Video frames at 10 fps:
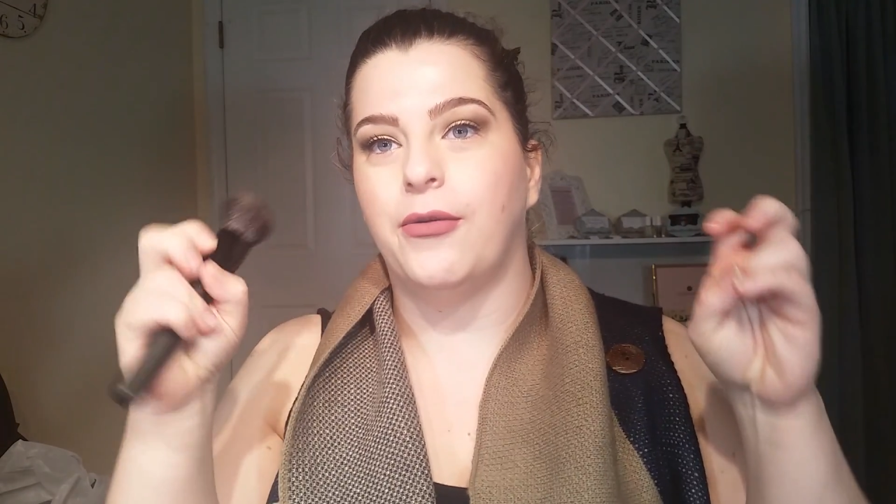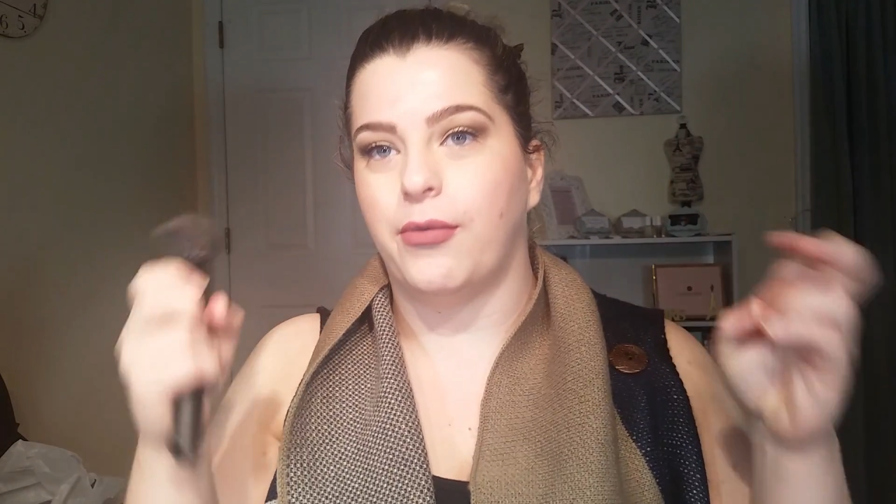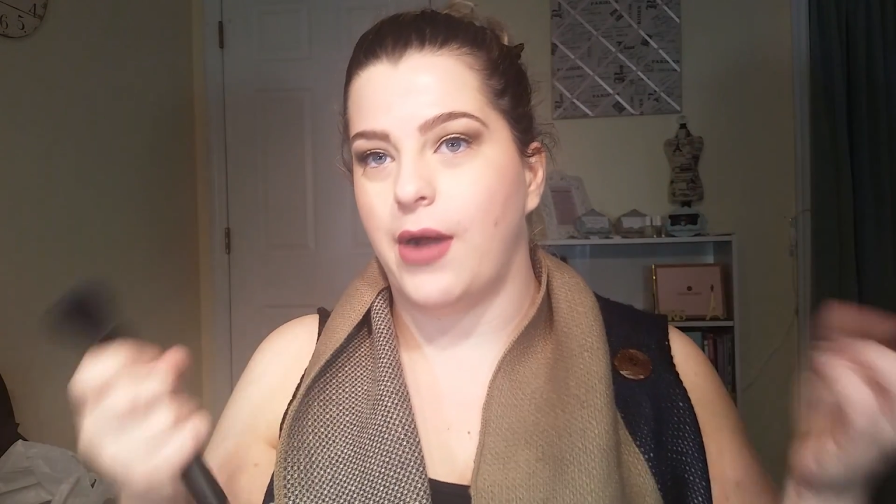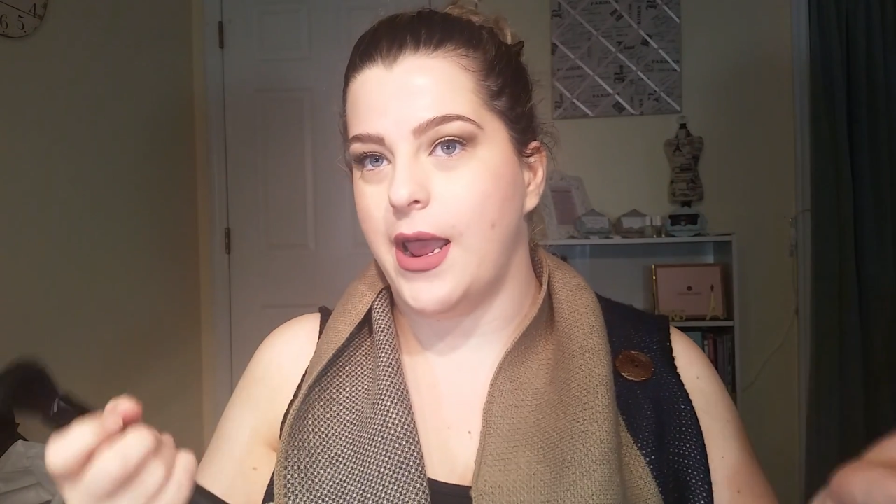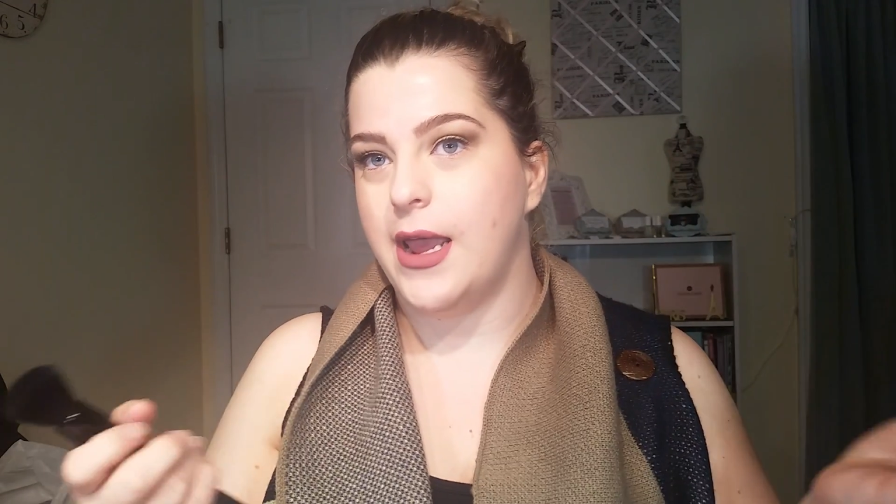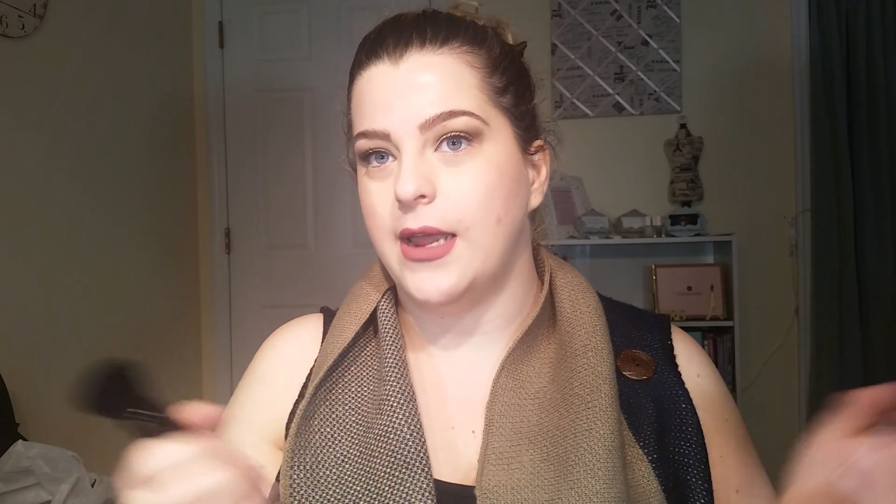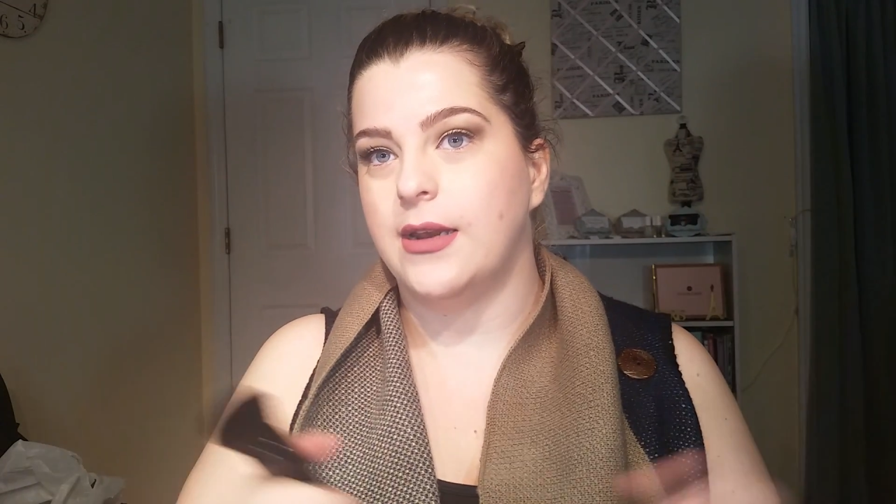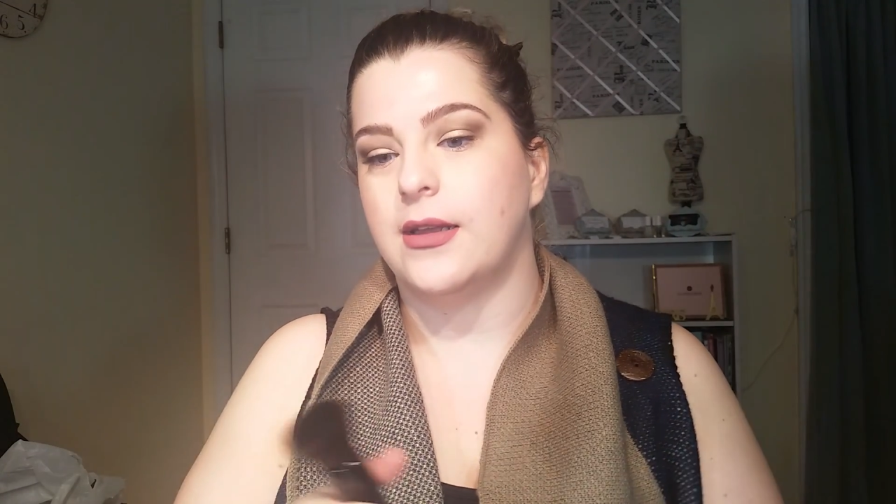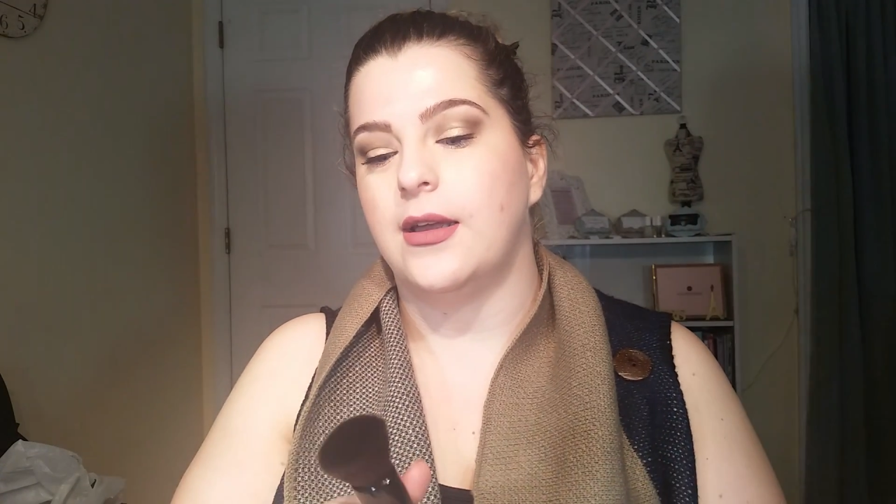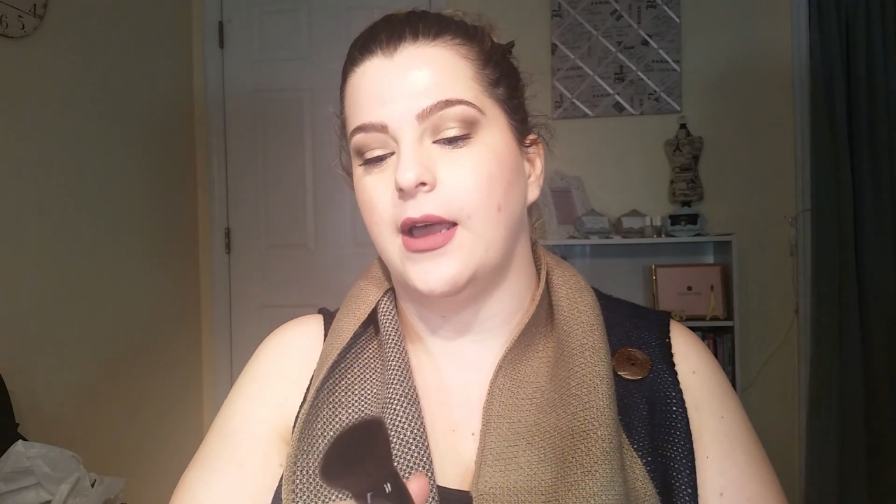grade,